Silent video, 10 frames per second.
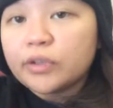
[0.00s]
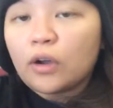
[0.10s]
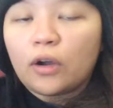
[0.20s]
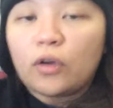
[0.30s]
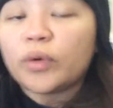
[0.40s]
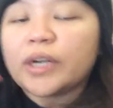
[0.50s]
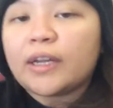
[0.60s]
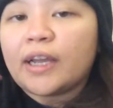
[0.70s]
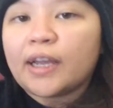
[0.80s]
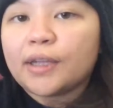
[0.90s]
all what I
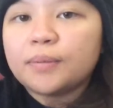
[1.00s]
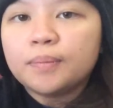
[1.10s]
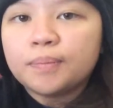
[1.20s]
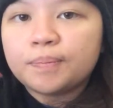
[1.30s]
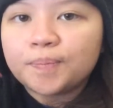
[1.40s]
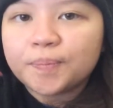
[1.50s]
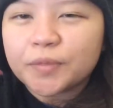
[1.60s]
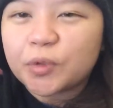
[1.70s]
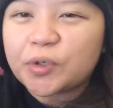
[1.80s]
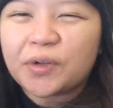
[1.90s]
had,
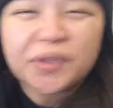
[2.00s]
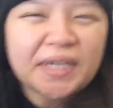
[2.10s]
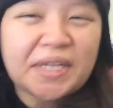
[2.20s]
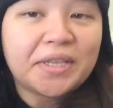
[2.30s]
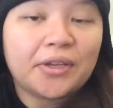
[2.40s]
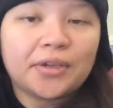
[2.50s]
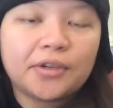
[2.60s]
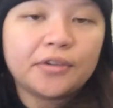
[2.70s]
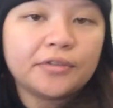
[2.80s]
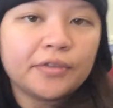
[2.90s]
or all that I thought
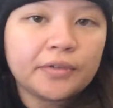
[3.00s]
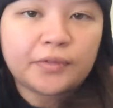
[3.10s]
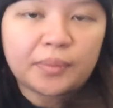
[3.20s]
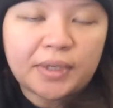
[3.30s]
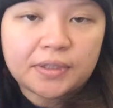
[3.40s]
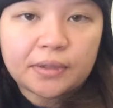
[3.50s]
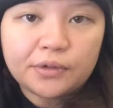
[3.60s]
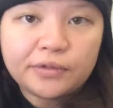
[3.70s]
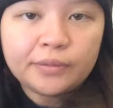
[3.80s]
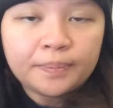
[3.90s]
of for
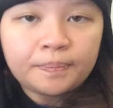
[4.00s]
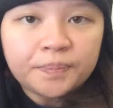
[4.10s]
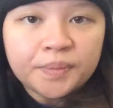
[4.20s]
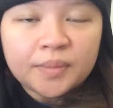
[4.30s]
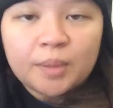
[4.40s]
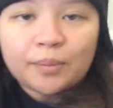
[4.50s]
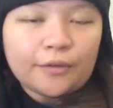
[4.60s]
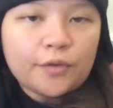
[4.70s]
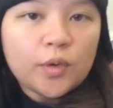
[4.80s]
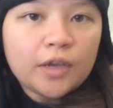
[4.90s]
myself. But
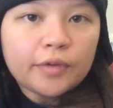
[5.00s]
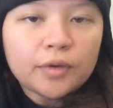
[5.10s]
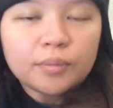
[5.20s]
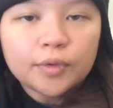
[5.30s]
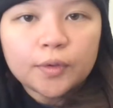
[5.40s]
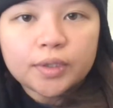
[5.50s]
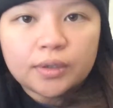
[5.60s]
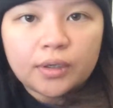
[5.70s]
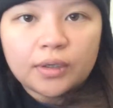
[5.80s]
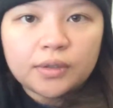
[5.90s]
if you have your own pros and
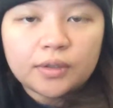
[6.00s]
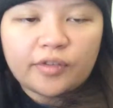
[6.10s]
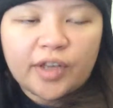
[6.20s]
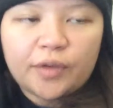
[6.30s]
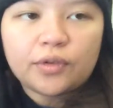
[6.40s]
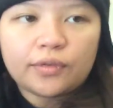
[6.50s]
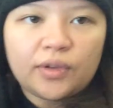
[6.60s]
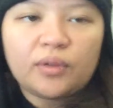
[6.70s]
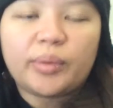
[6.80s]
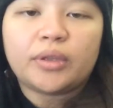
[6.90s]
cons of how you
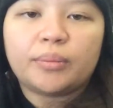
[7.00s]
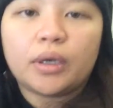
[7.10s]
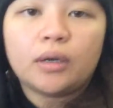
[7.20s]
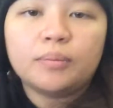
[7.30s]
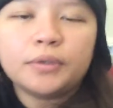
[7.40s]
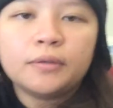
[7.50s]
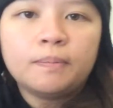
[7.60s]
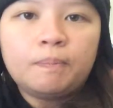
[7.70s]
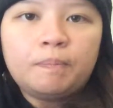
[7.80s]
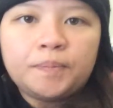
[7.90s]
feel about the pump
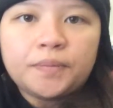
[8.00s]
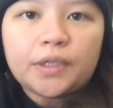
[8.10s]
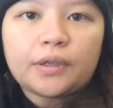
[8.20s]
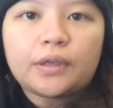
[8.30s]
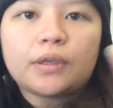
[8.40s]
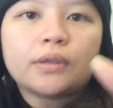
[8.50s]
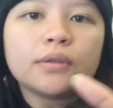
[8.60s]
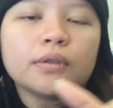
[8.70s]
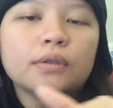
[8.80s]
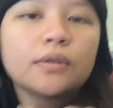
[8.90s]

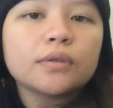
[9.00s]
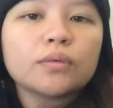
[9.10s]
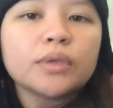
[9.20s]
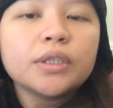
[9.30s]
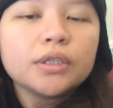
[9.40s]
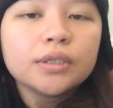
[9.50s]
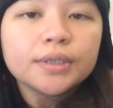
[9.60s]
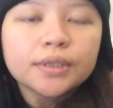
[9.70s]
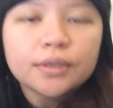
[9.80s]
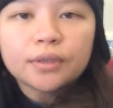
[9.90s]
and
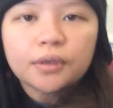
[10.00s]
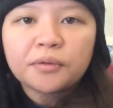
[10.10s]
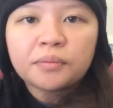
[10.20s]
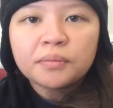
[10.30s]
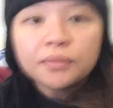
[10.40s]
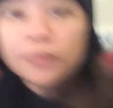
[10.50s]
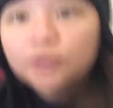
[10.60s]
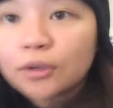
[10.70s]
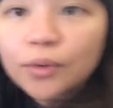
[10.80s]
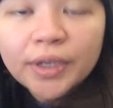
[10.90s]
syringes, you know, go